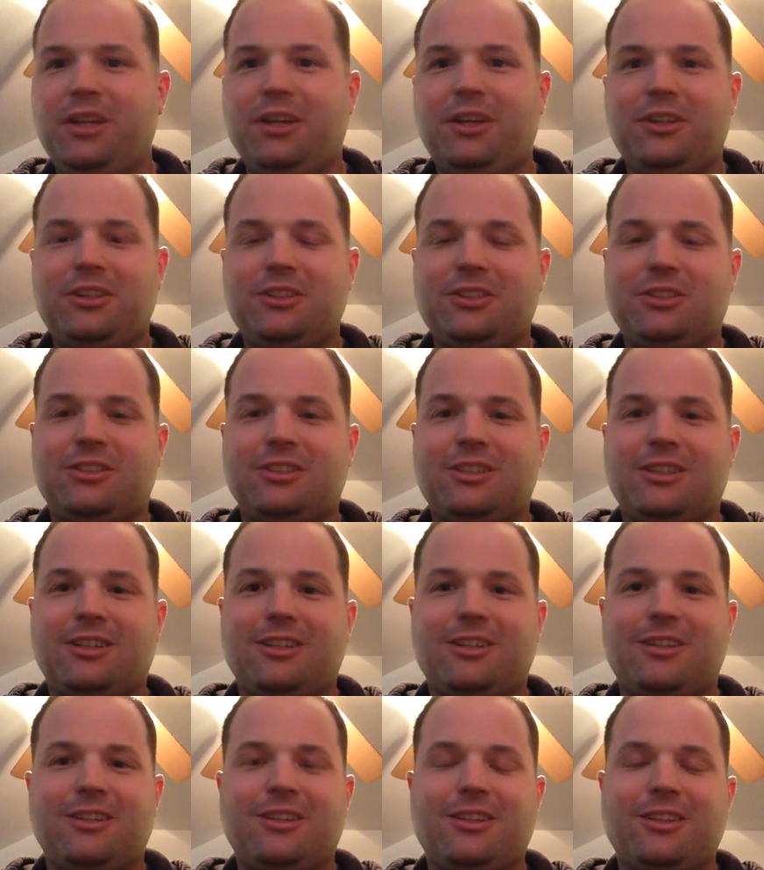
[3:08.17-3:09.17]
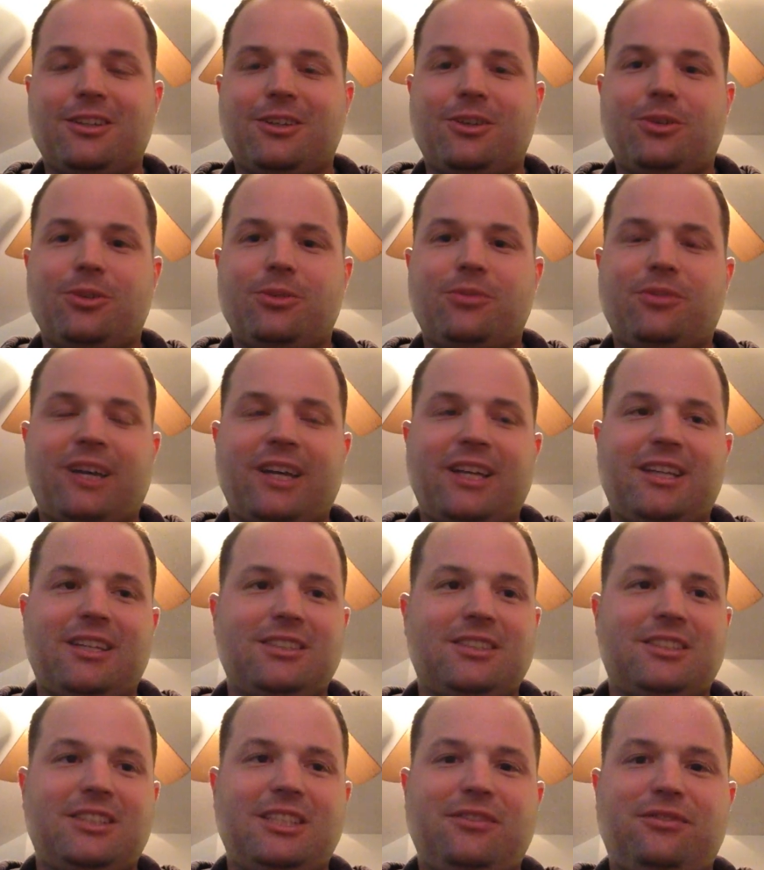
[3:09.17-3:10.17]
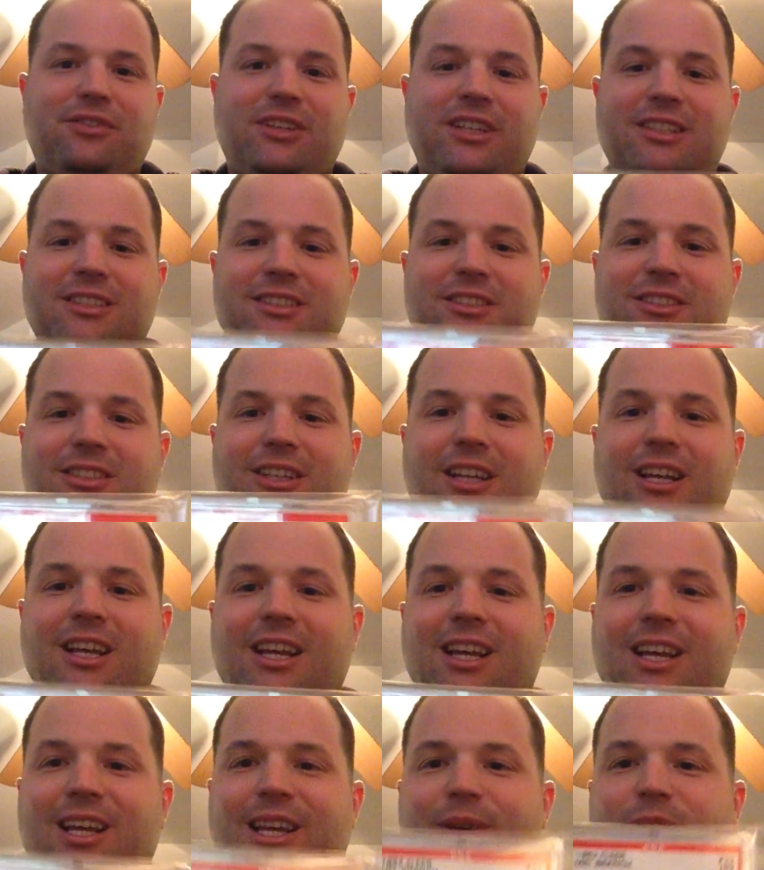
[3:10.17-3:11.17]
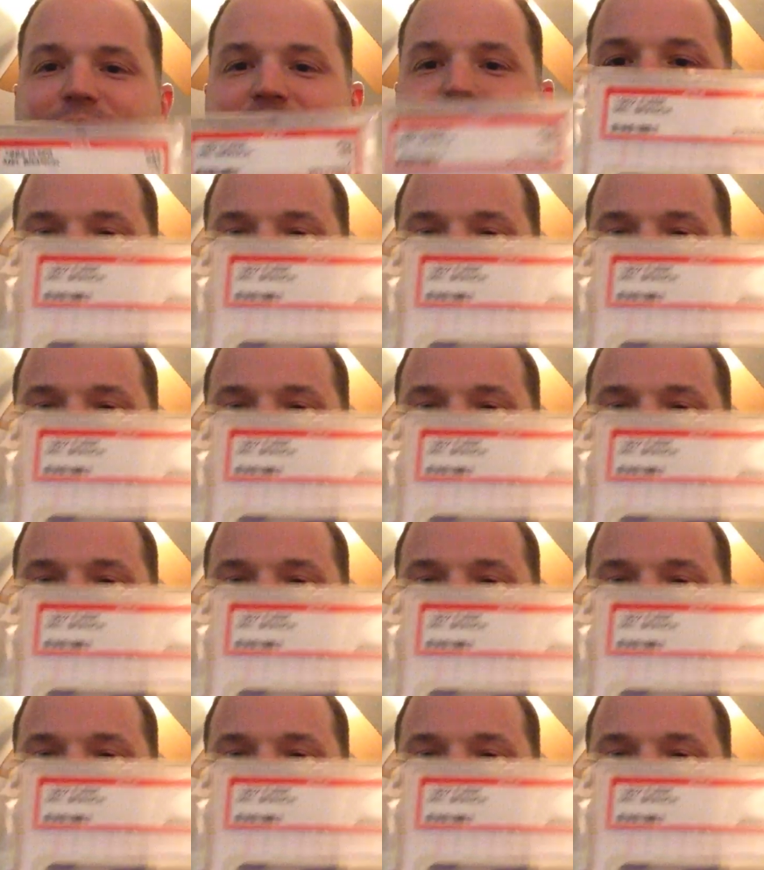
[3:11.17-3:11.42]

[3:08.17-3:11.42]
eaters, the old Vikings defense. He was a